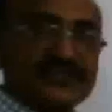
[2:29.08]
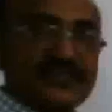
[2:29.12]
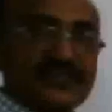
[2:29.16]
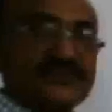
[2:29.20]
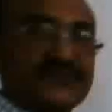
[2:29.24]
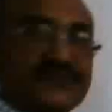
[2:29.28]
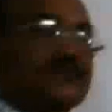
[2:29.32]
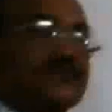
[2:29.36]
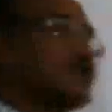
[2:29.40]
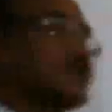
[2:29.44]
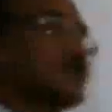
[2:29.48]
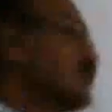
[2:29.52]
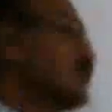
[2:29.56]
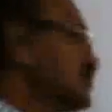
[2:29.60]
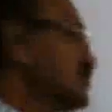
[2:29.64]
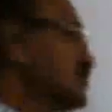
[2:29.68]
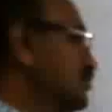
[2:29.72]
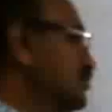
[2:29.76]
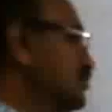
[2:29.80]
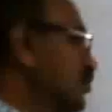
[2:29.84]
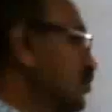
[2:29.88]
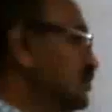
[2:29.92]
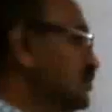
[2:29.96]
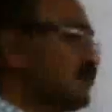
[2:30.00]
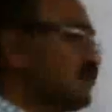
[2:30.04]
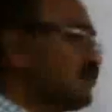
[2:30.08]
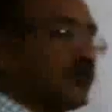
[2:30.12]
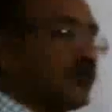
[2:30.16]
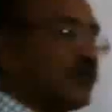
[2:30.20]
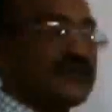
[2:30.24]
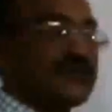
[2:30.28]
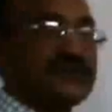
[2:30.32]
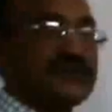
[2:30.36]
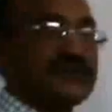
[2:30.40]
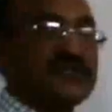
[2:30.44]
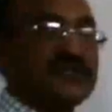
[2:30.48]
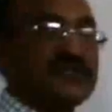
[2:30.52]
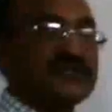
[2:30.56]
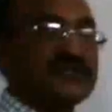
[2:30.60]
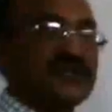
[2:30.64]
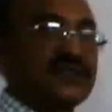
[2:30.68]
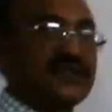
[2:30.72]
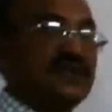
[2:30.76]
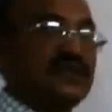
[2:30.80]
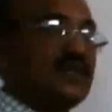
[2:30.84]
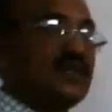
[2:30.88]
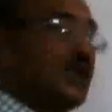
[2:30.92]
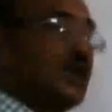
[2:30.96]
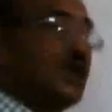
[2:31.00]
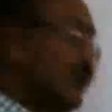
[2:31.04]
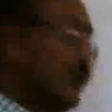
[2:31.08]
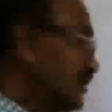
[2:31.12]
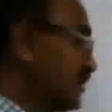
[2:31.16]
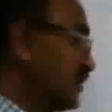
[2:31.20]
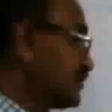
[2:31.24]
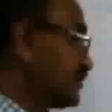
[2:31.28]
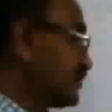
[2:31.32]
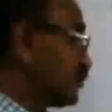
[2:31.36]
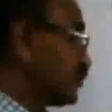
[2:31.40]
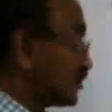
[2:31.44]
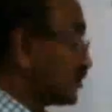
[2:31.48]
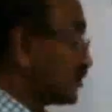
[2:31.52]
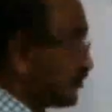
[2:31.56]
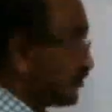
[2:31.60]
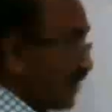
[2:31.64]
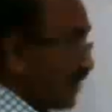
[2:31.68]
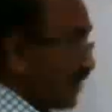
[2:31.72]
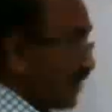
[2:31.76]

Celsius. So melting point of water is melting point of